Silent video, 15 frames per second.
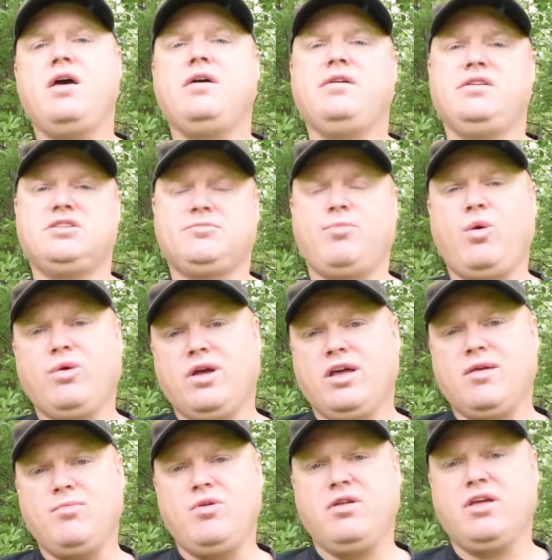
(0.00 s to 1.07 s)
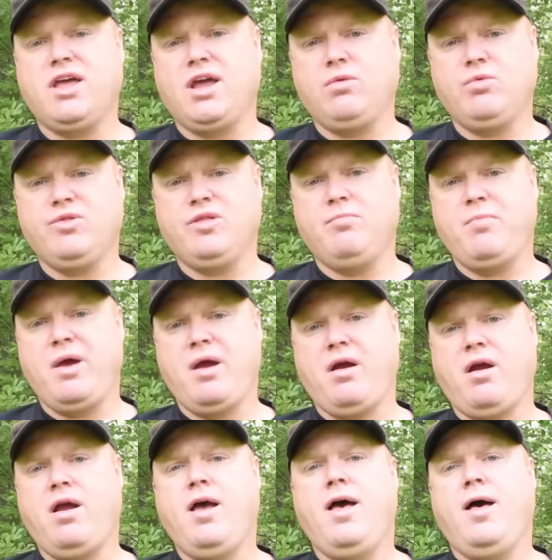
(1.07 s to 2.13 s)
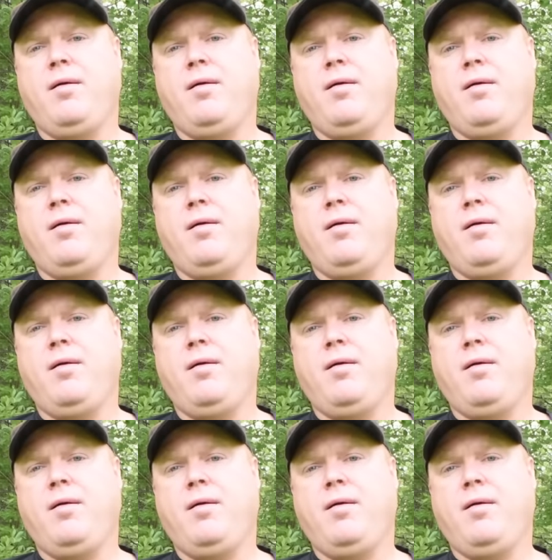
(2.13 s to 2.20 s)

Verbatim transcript: He spoke and communicated with the bear,